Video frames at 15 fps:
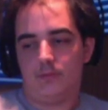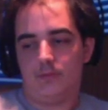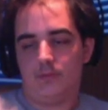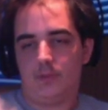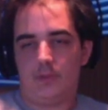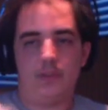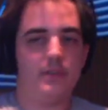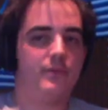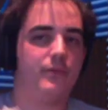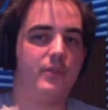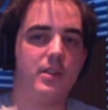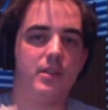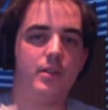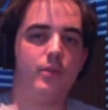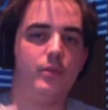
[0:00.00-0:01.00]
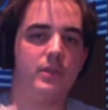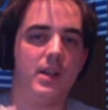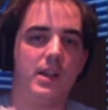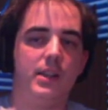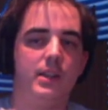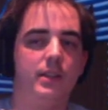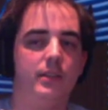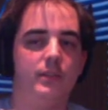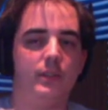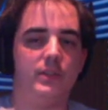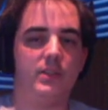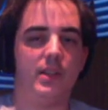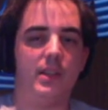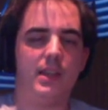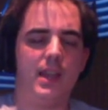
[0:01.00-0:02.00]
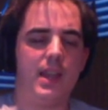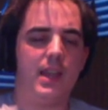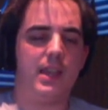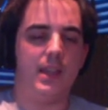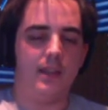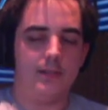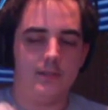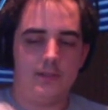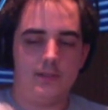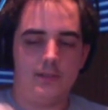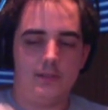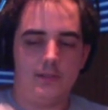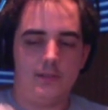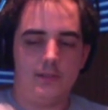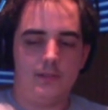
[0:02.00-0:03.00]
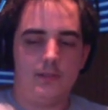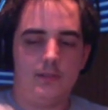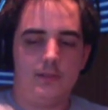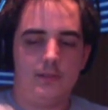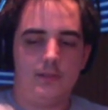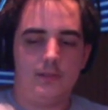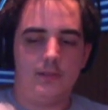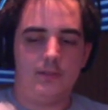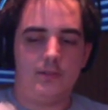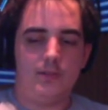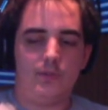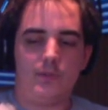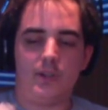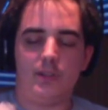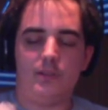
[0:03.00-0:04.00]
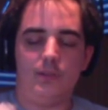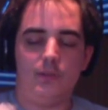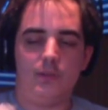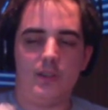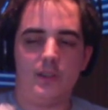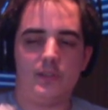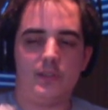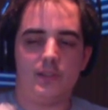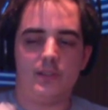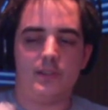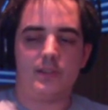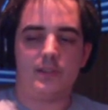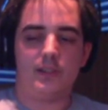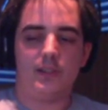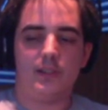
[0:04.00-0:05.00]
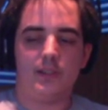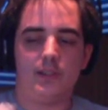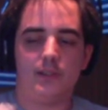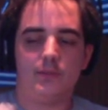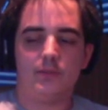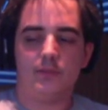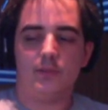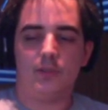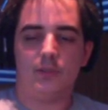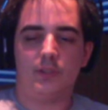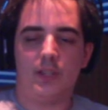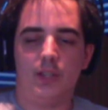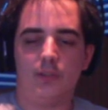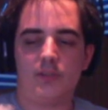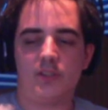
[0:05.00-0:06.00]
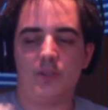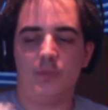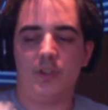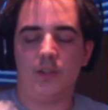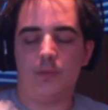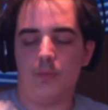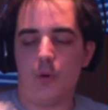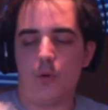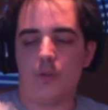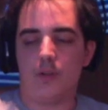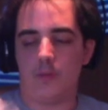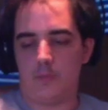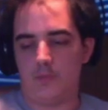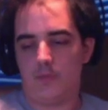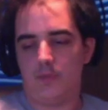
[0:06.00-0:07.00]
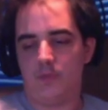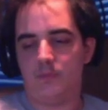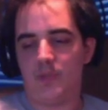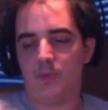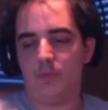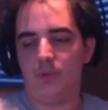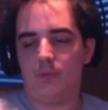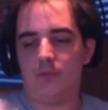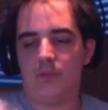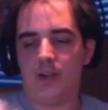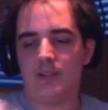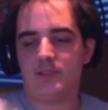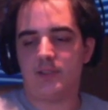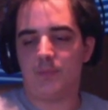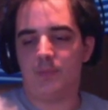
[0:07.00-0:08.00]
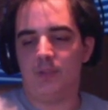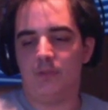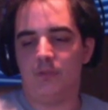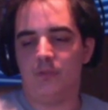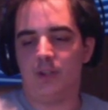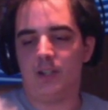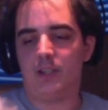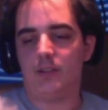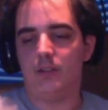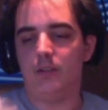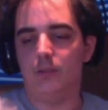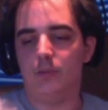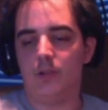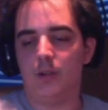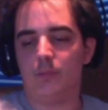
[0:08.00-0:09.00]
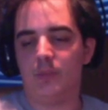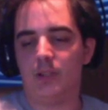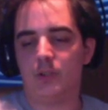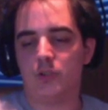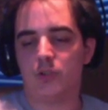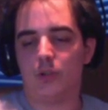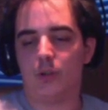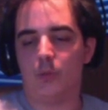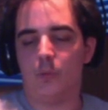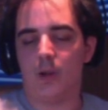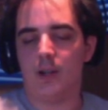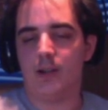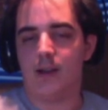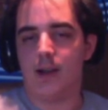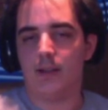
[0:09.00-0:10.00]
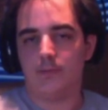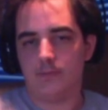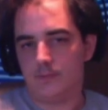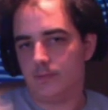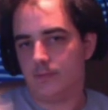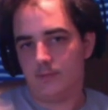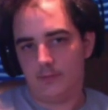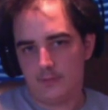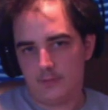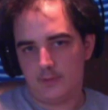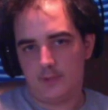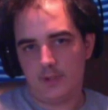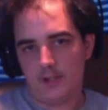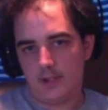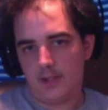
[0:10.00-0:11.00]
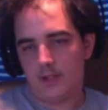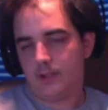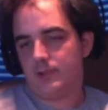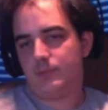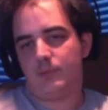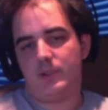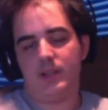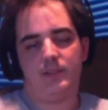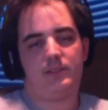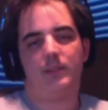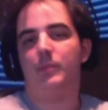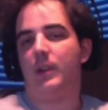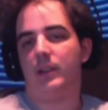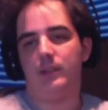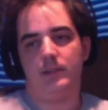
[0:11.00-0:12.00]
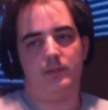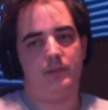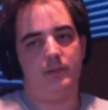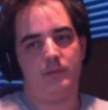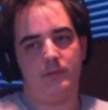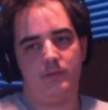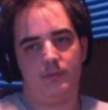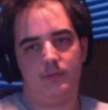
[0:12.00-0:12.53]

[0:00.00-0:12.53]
Because Frico kind of was like, hey, do you want to do this? It'll kill some of your boredom. Maybe you'll find something funny to do. And I'm like, sure, why not? Because what else am I going to do?